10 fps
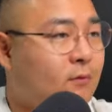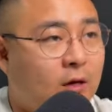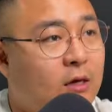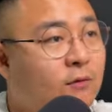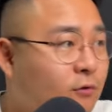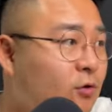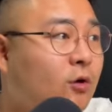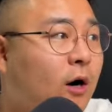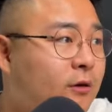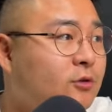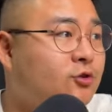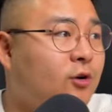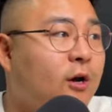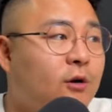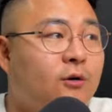if you are the
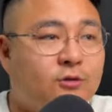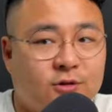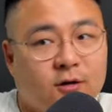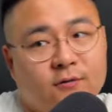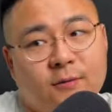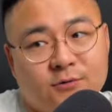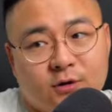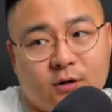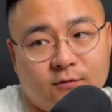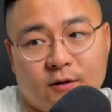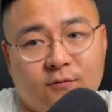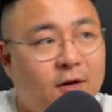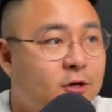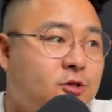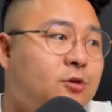trader yourself, I'm sorry if I
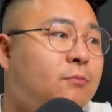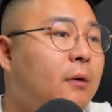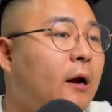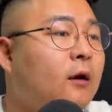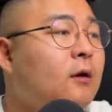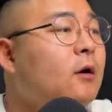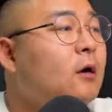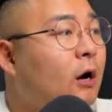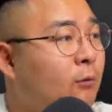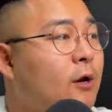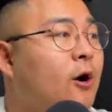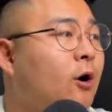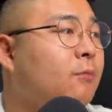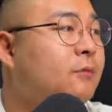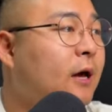offended you, but I really
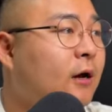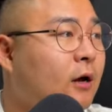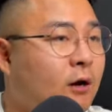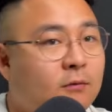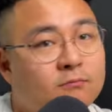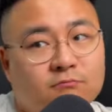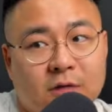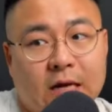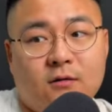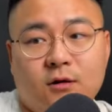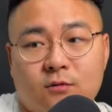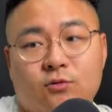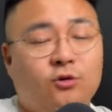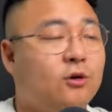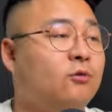hope that um that you know
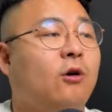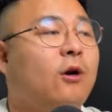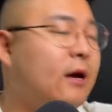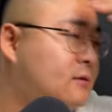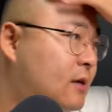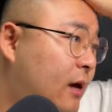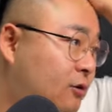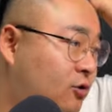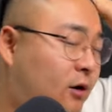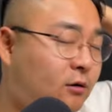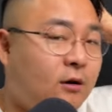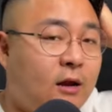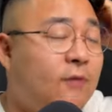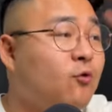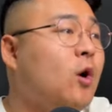you can grow as a trader, and,
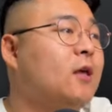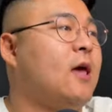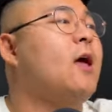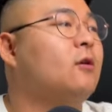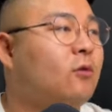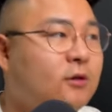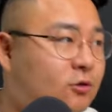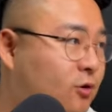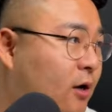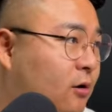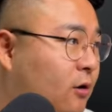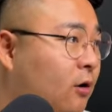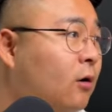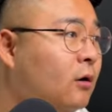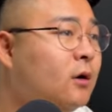and everyone can grow as a trader, you
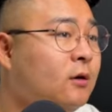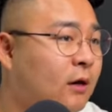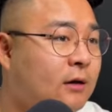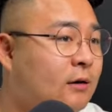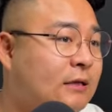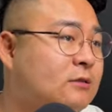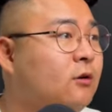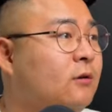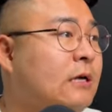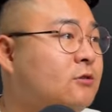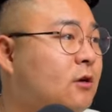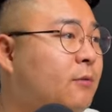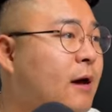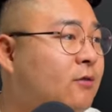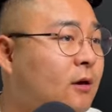know, and that's not necessarily a
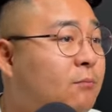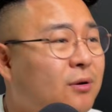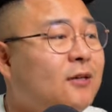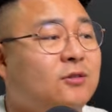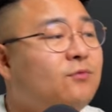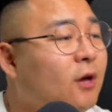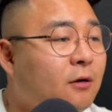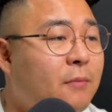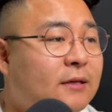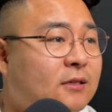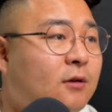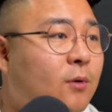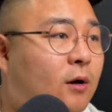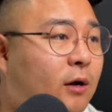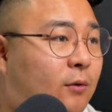bad thing. And plus, you've done amazingly
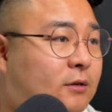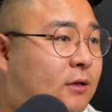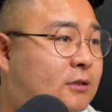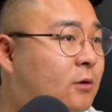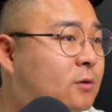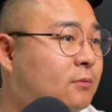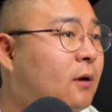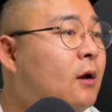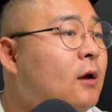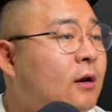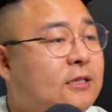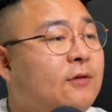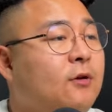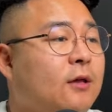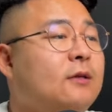well anyway, so that's awesome. Let's
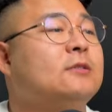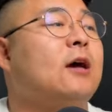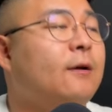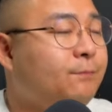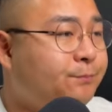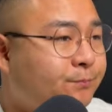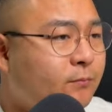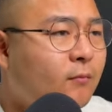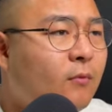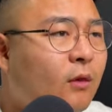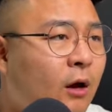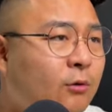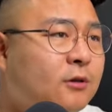have a look at this guy. I'll